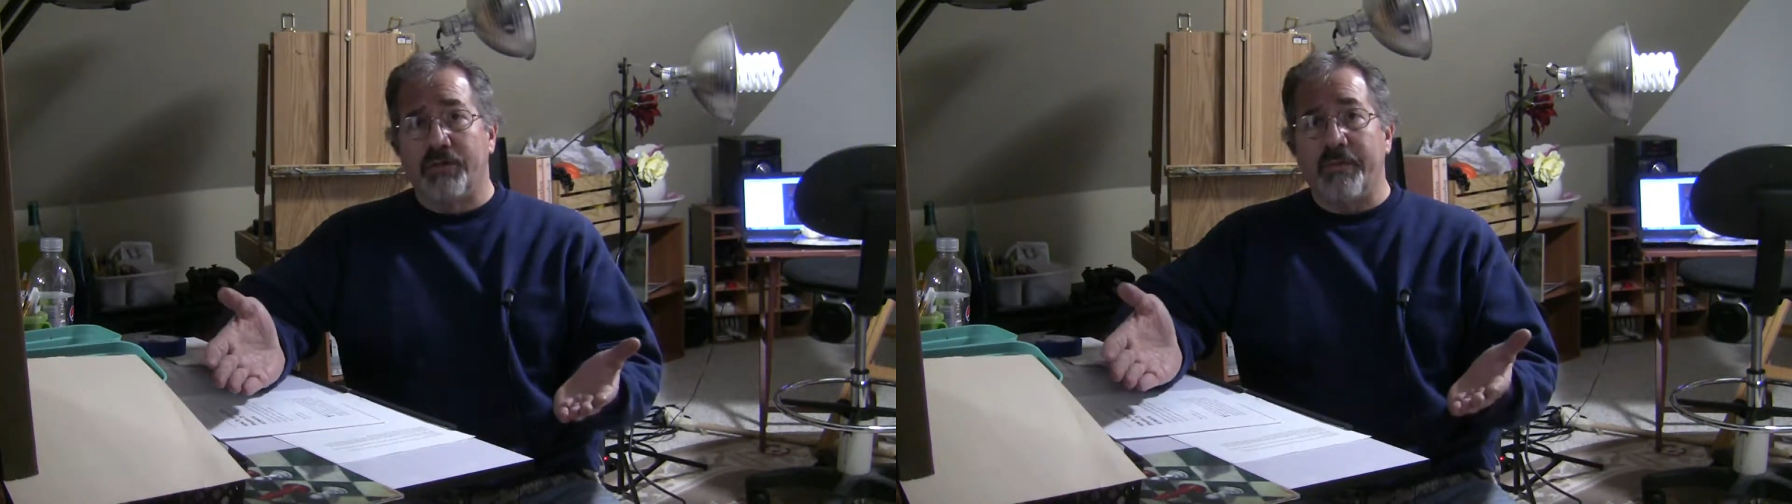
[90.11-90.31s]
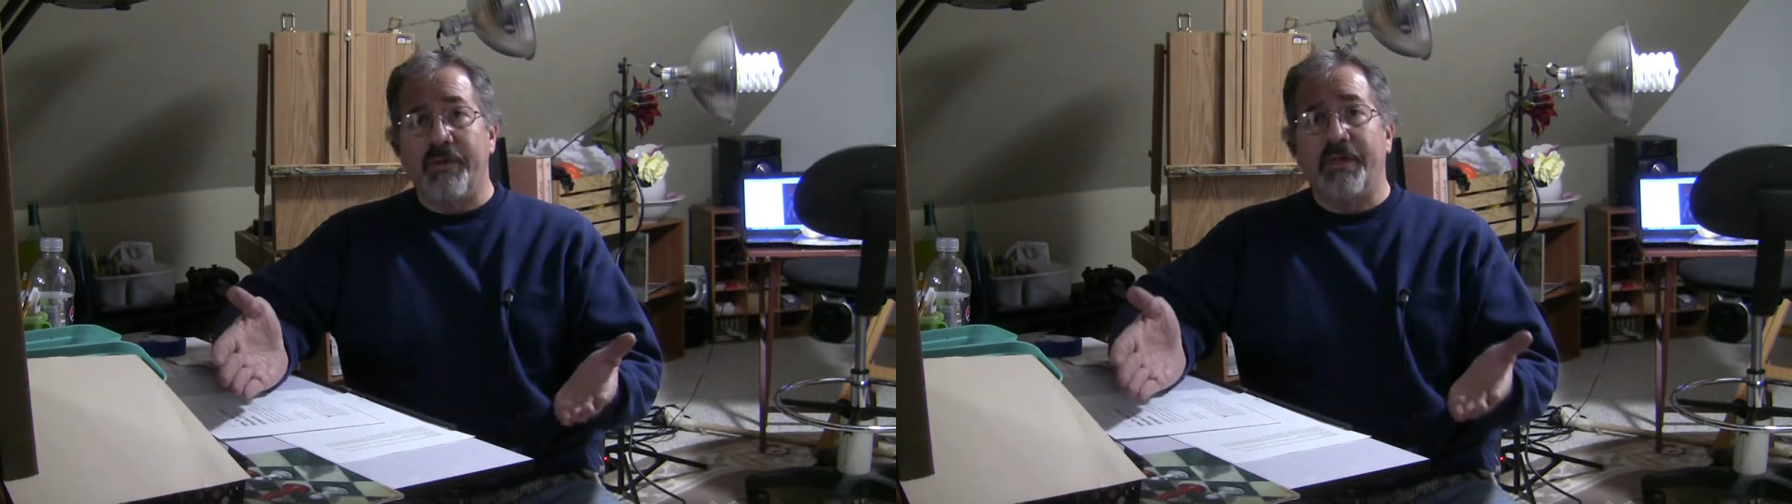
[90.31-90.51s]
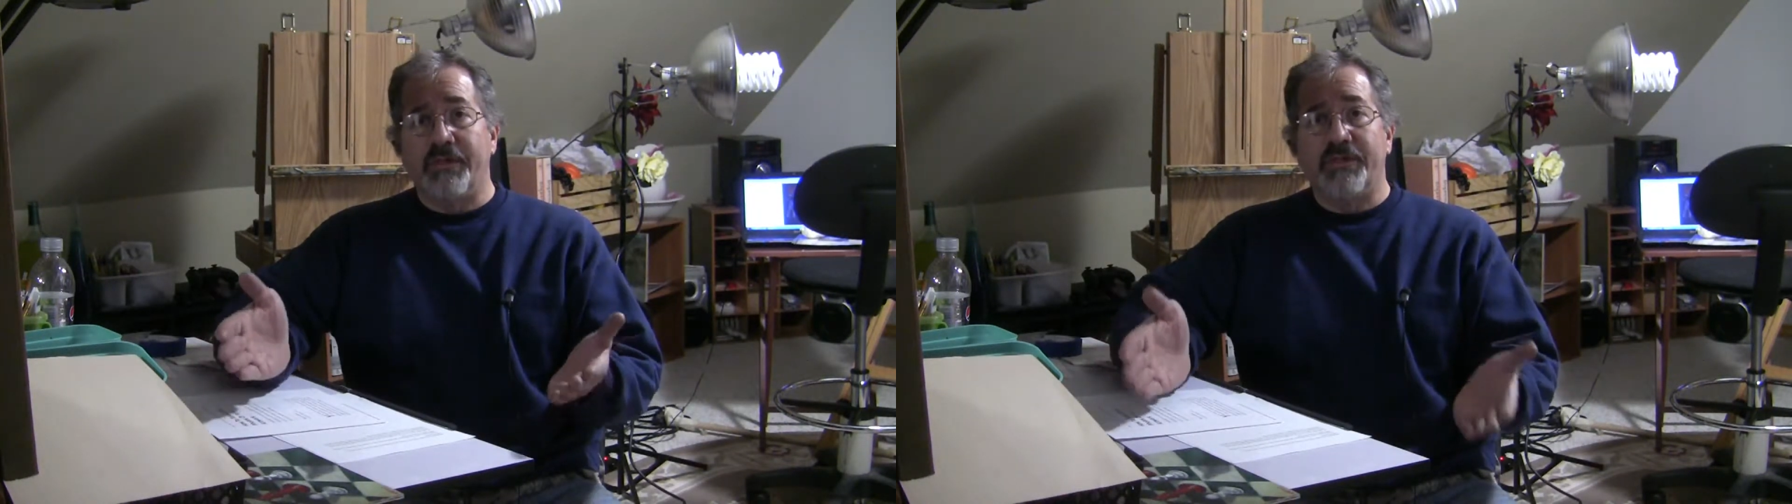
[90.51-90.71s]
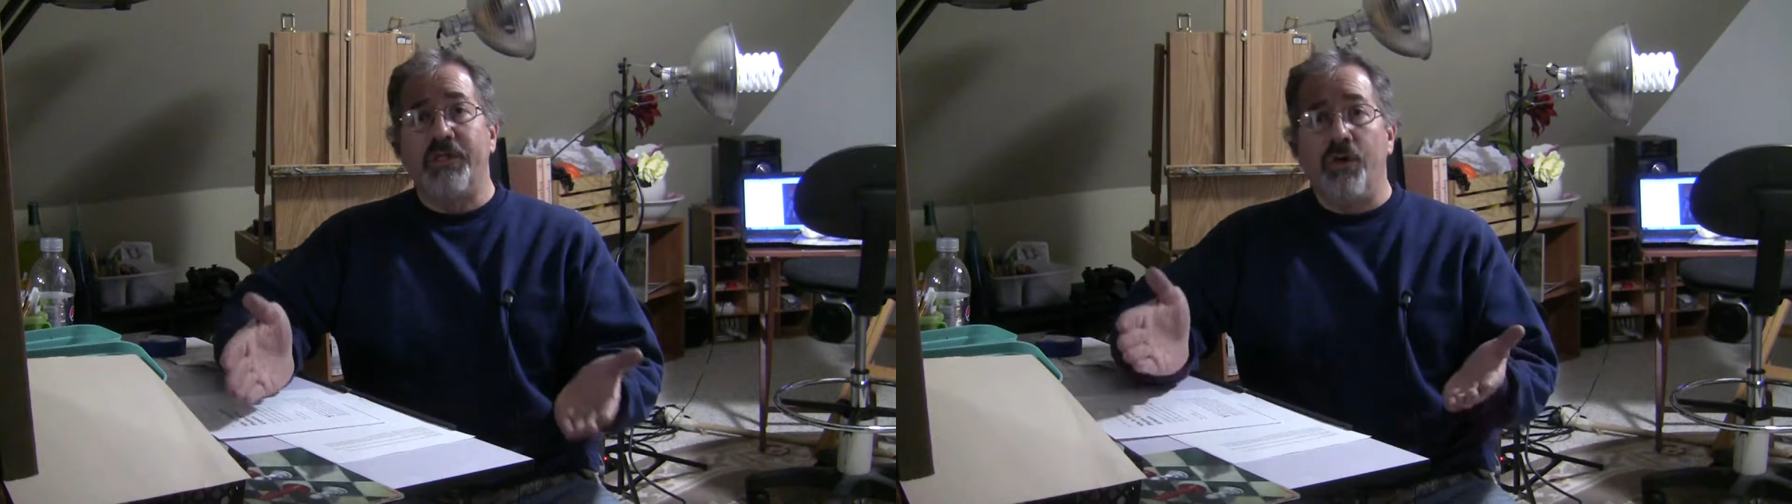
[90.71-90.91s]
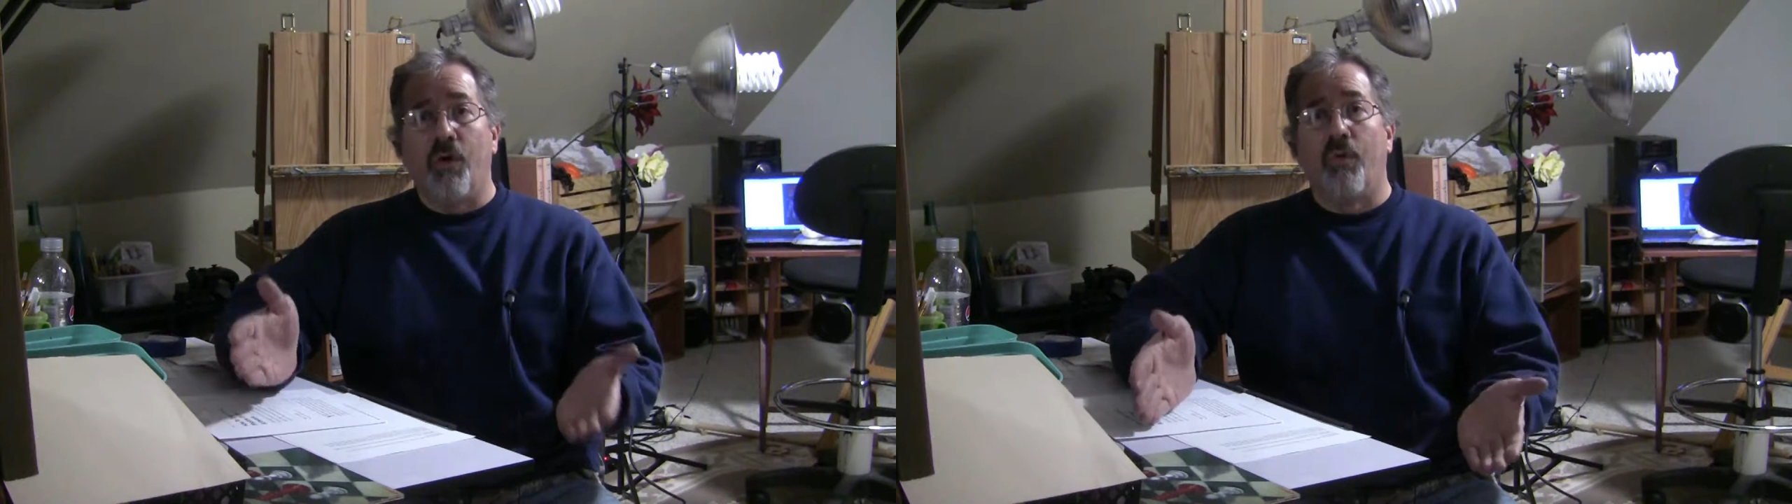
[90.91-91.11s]
somebody can see
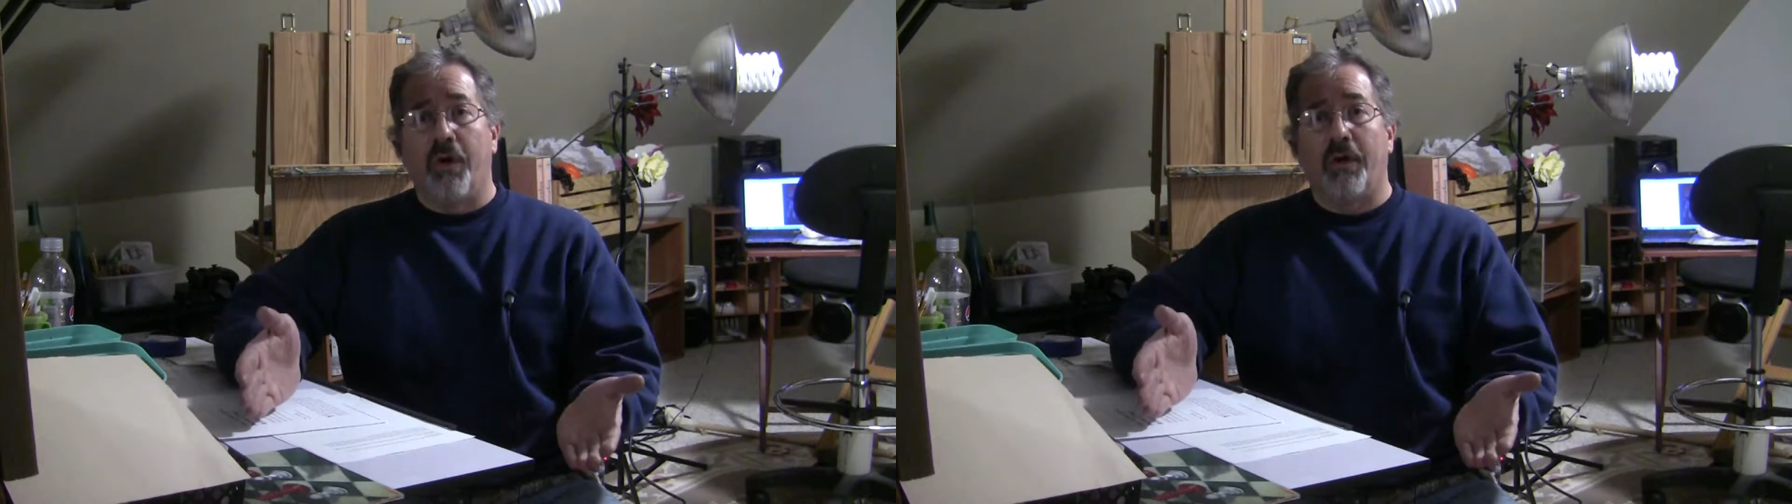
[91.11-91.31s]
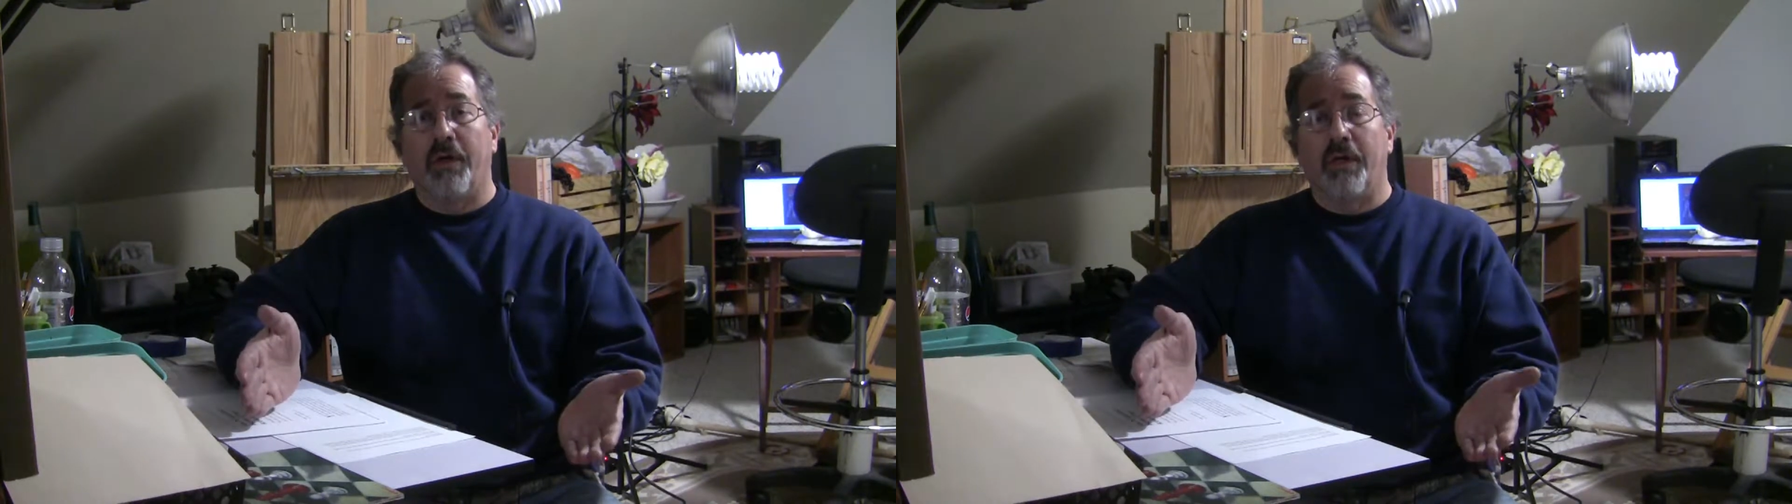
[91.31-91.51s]
your work.